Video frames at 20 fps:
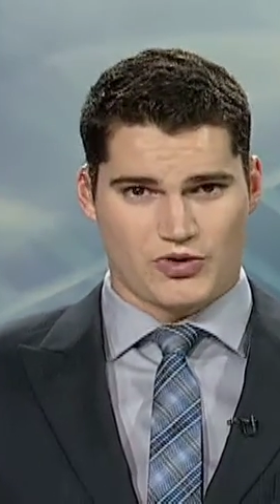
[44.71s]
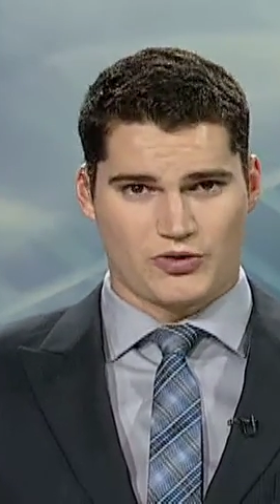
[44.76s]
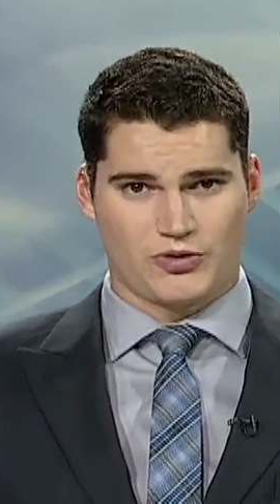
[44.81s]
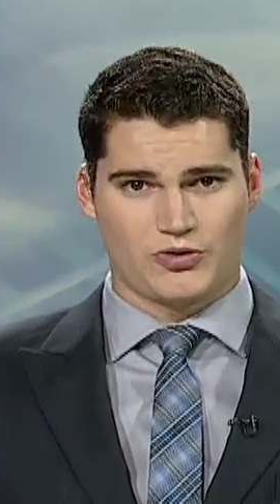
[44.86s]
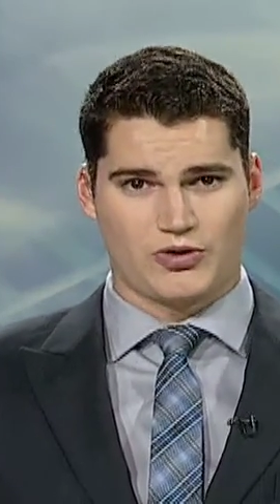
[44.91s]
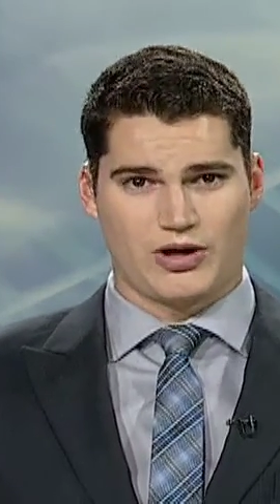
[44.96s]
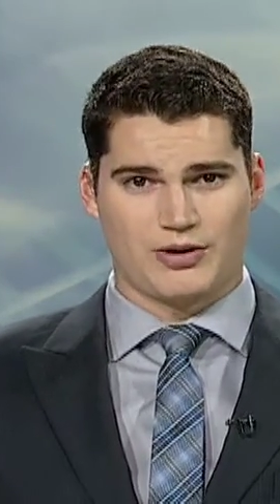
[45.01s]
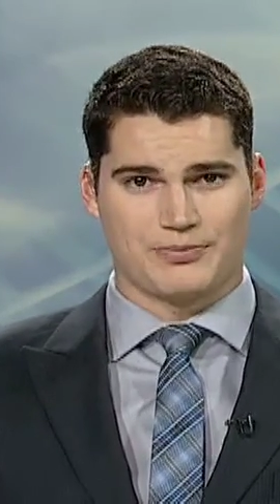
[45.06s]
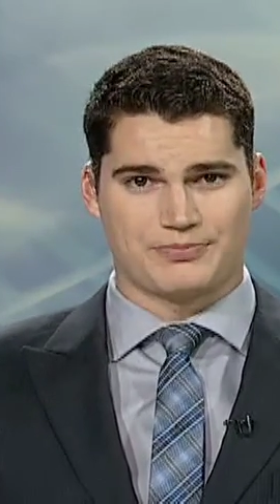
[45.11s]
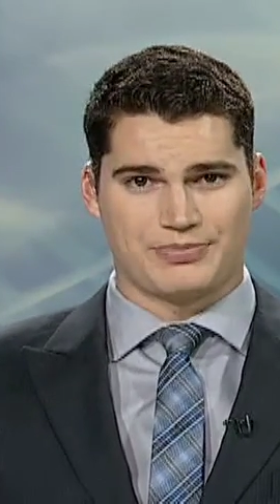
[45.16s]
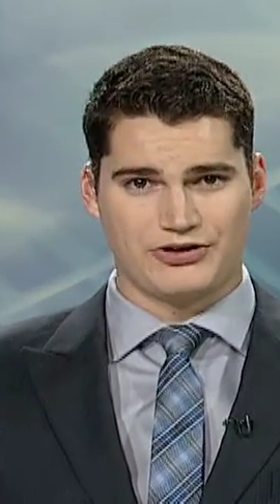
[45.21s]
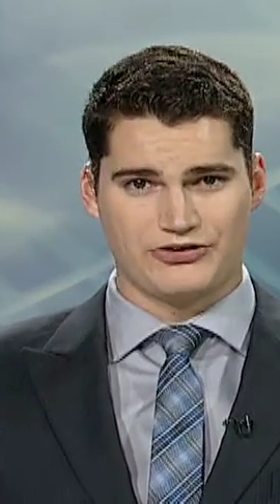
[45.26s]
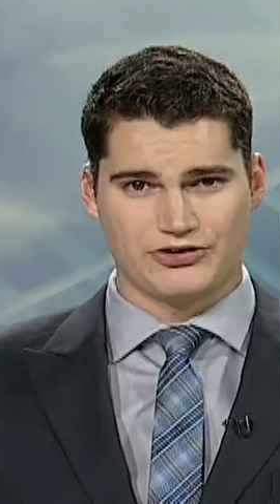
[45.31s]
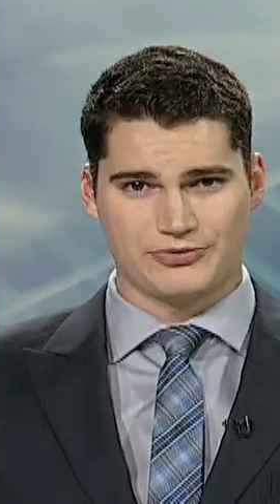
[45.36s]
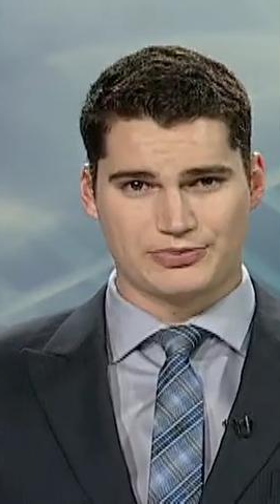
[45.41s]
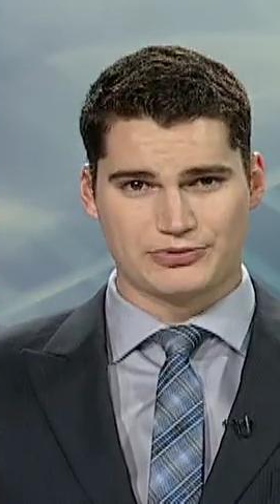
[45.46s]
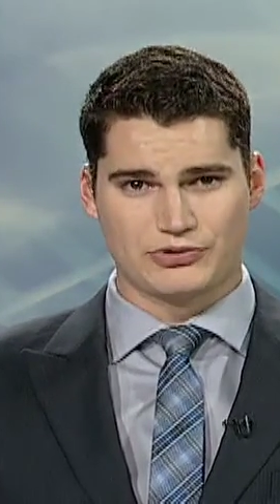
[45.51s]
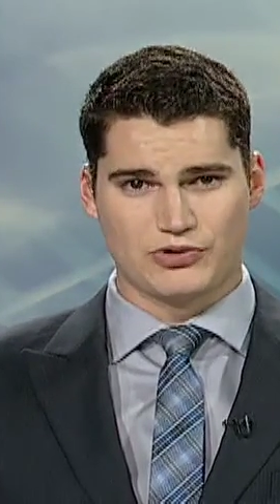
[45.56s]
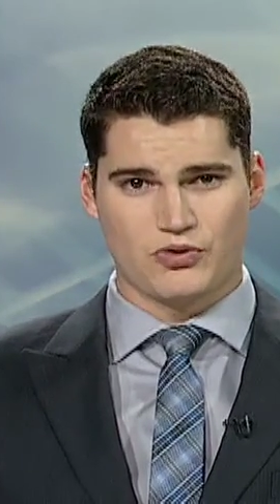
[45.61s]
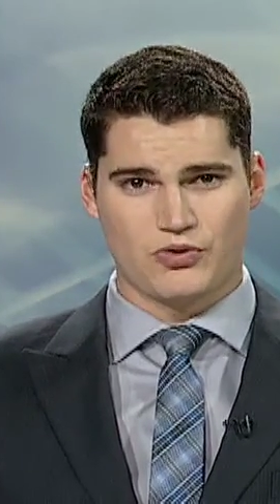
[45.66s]
Well,
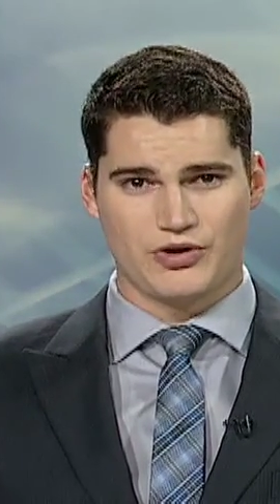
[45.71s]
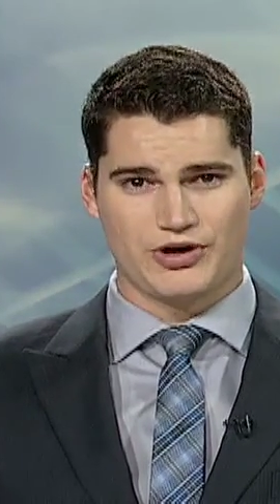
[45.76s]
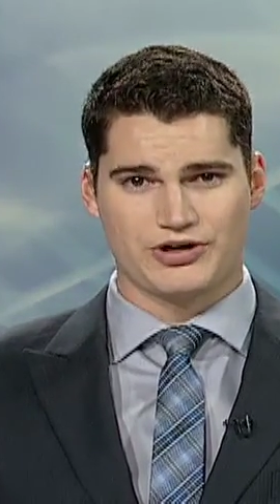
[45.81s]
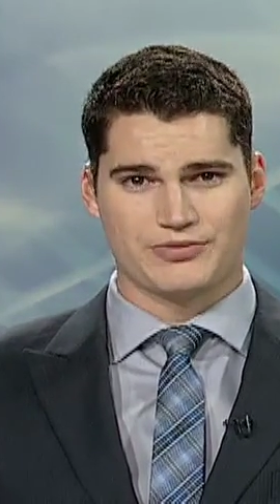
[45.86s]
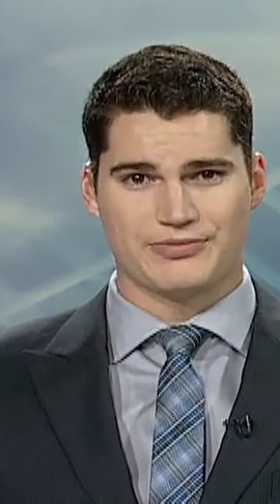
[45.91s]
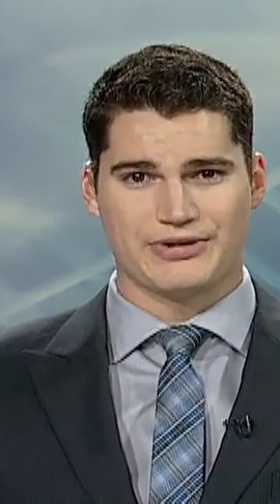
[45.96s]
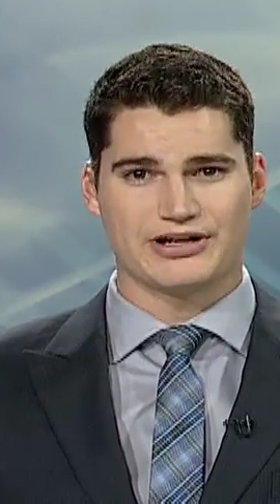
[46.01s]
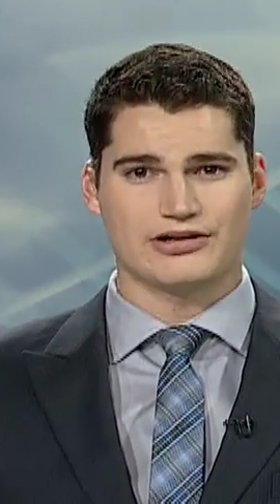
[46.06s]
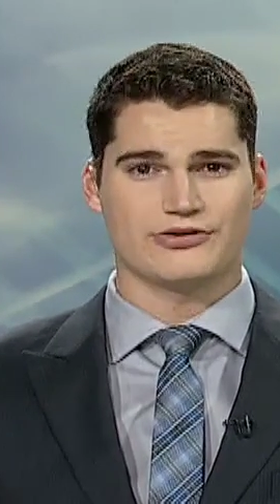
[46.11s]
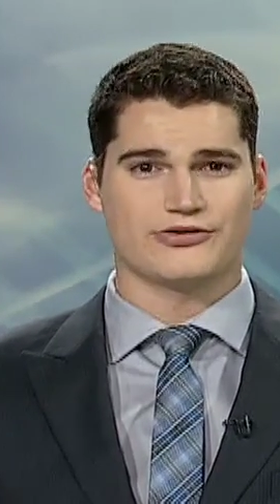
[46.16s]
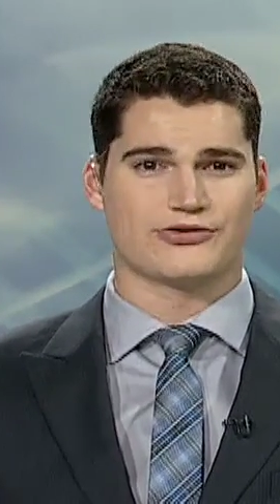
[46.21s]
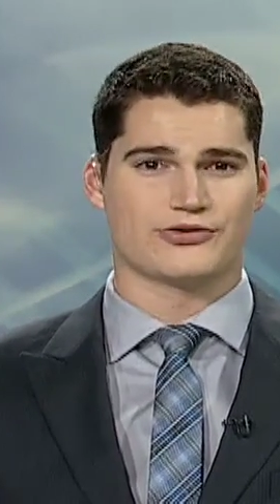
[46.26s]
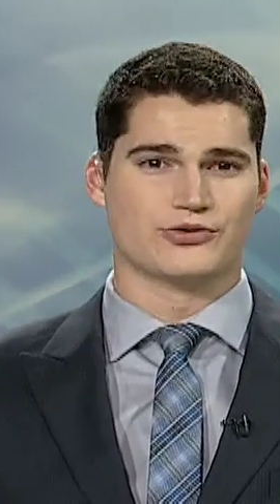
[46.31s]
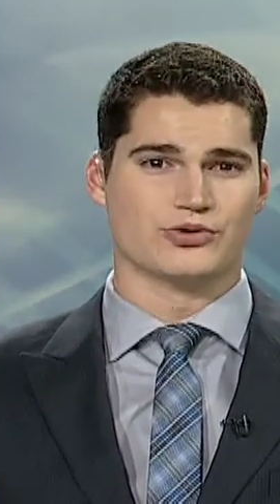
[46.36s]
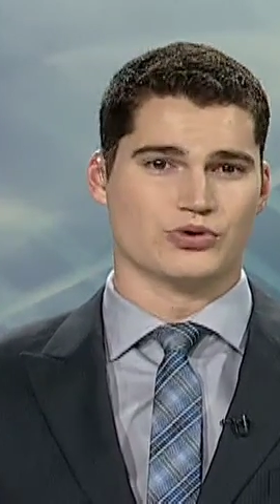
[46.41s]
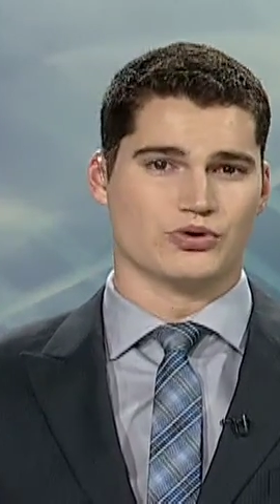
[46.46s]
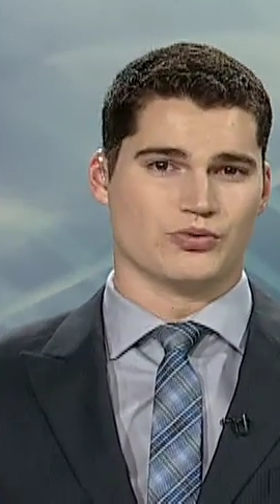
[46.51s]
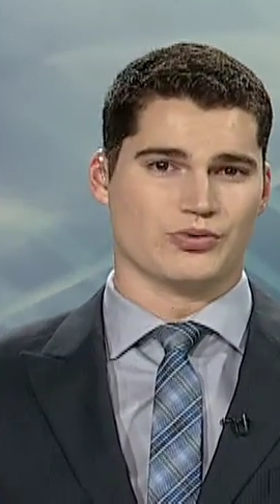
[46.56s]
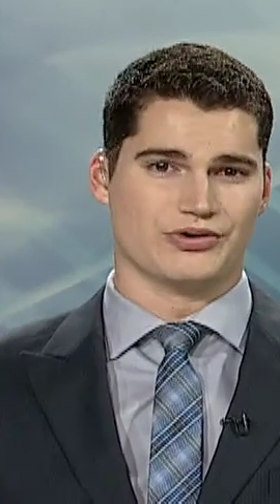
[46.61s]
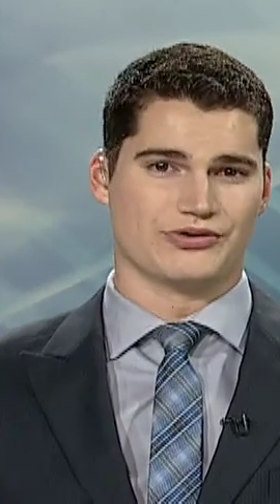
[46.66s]
Bishop Lloyd Middle
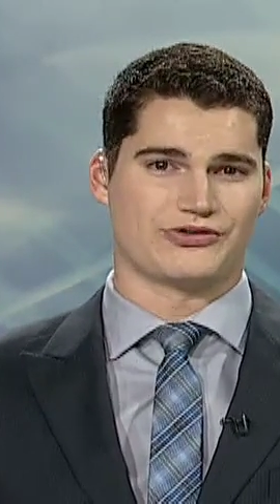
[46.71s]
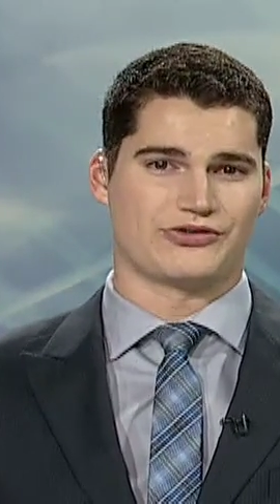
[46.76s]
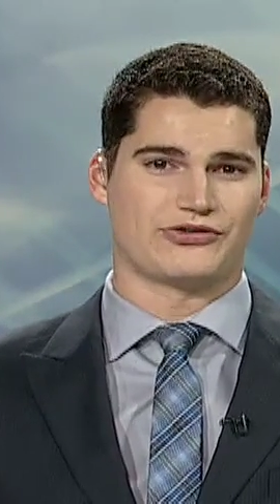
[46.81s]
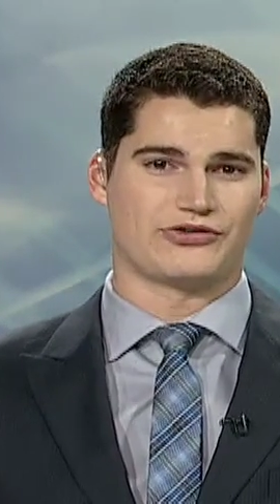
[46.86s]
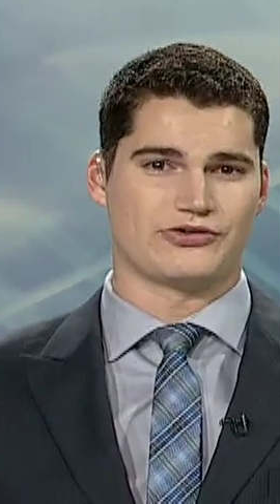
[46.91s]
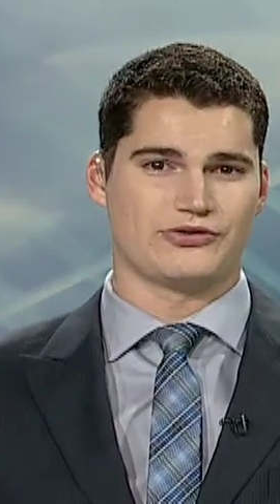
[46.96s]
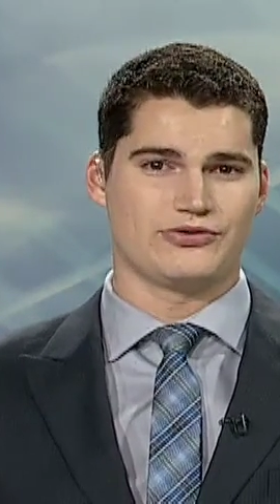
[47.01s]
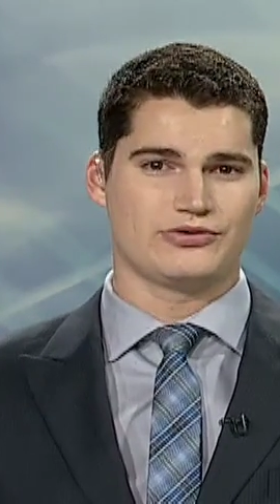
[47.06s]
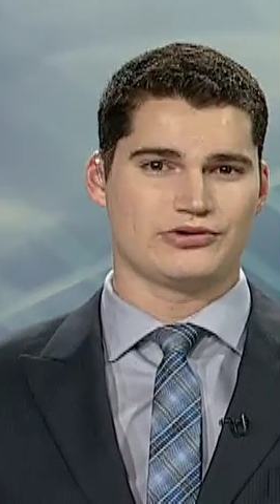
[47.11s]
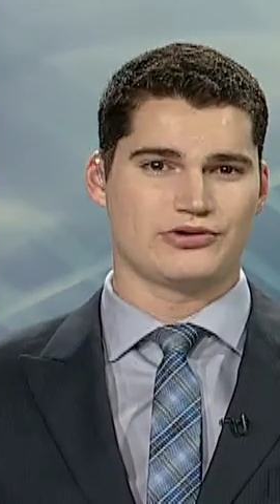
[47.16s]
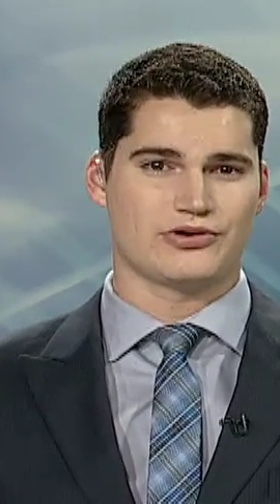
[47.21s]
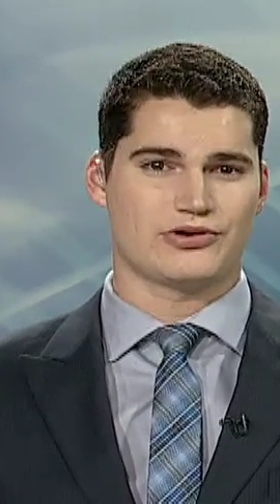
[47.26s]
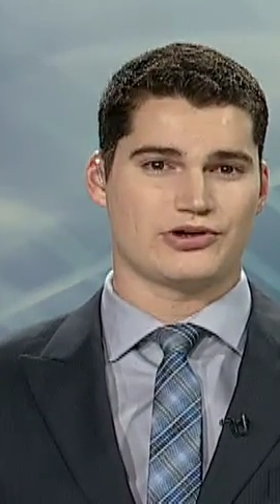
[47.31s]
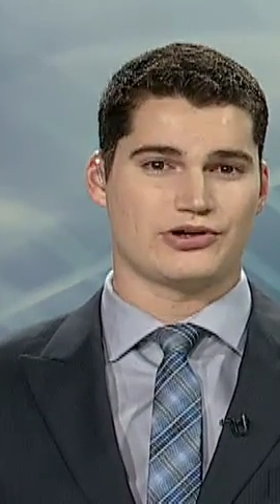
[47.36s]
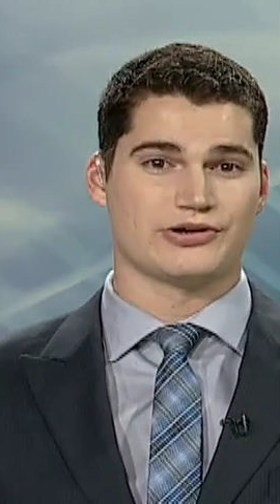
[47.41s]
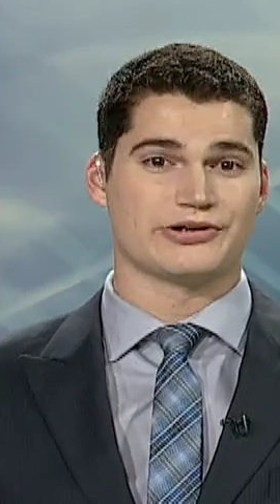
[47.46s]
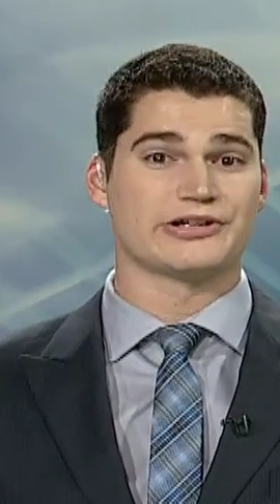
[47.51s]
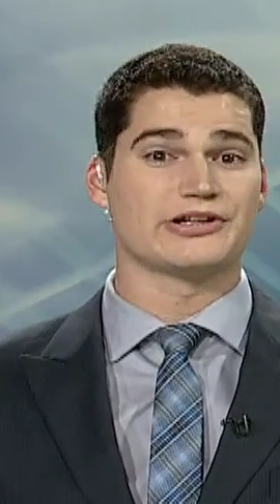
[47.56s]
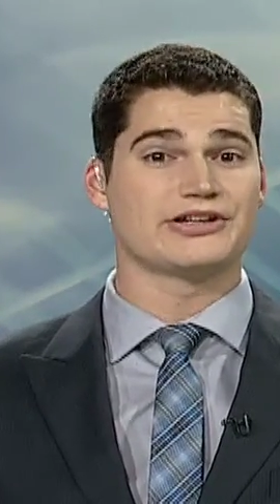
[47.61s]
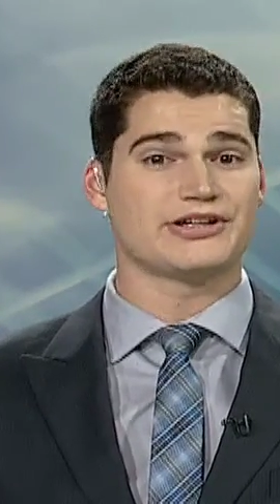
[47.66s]
School will soon look
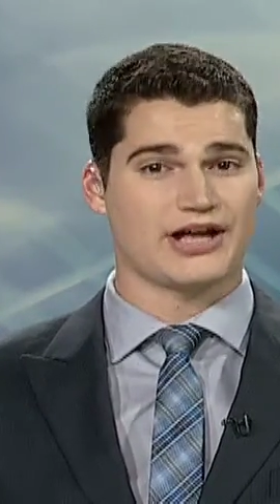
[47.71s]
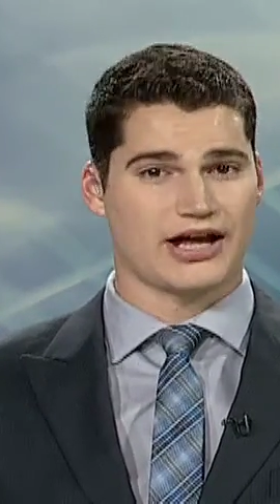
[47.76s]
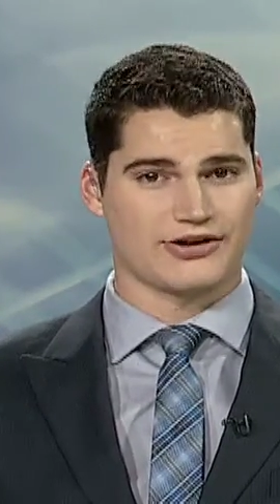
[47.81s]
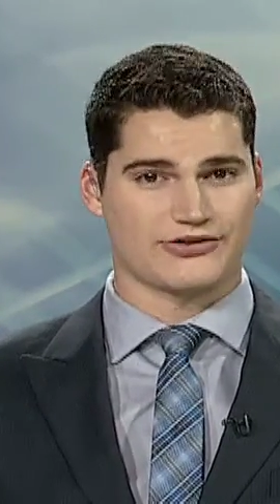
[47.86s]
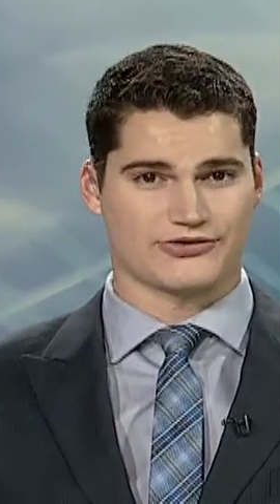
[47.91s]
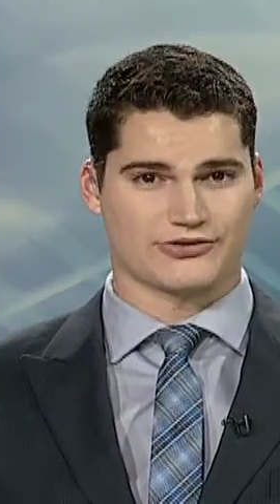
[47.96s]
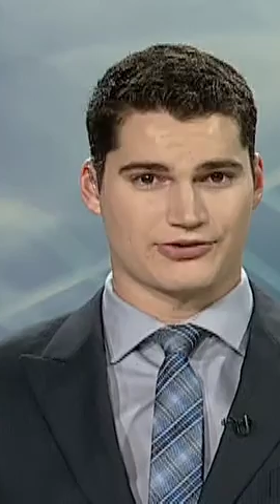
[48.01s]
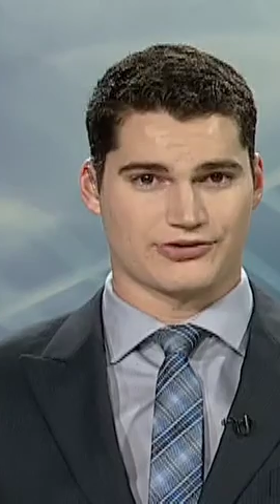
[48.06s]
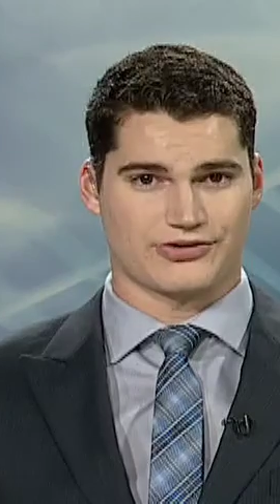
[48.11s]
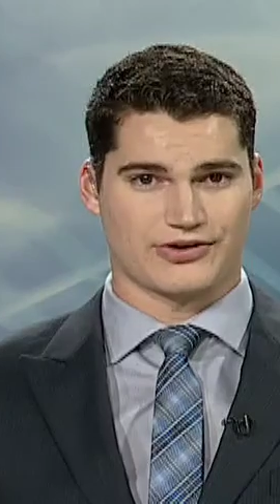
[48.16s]
a little nicer